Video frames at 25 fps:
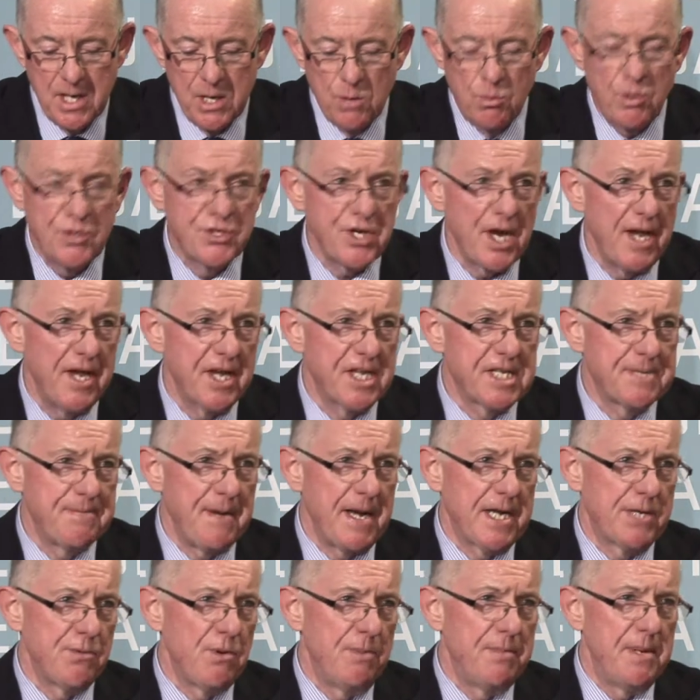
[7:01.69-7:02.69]
which I
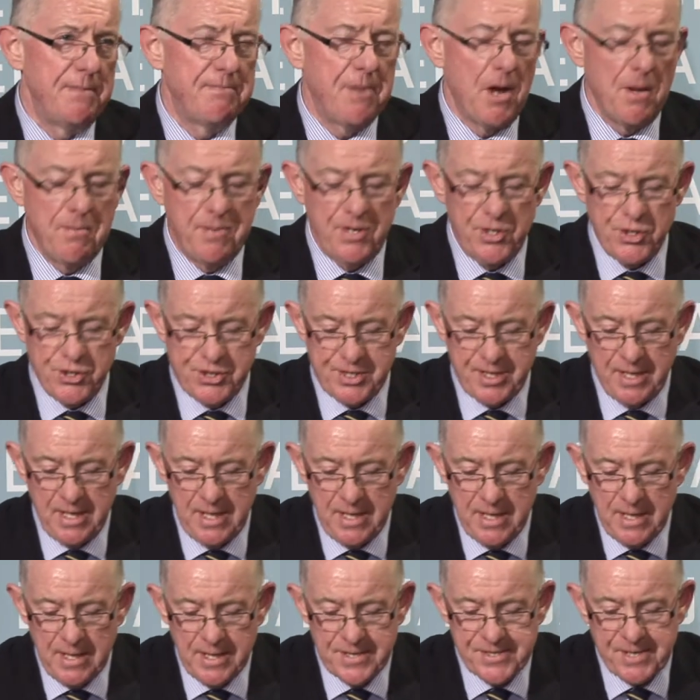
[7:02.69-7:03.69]
expect will be published
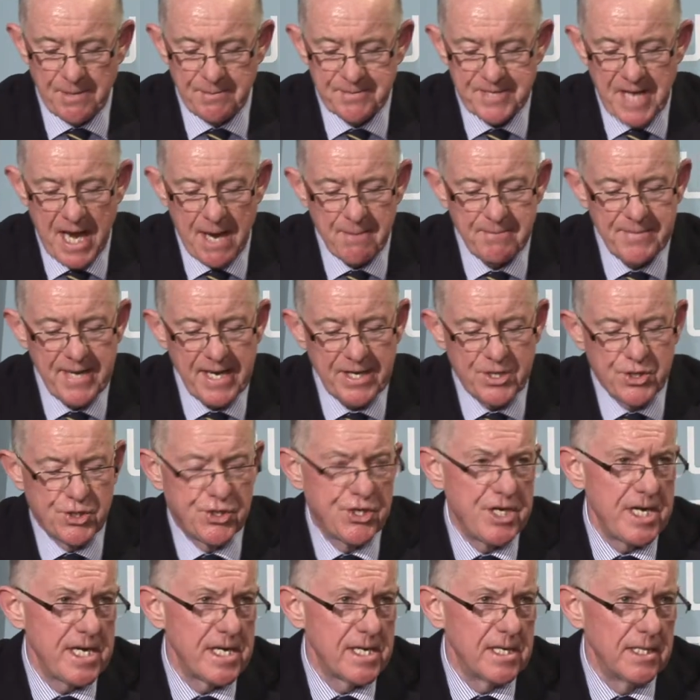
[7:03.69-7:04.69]
sometime next
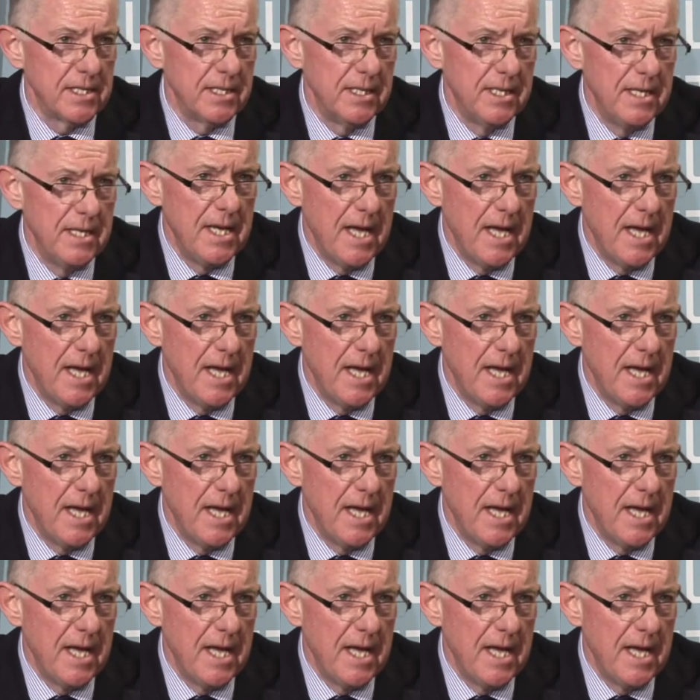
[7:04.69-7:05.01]
year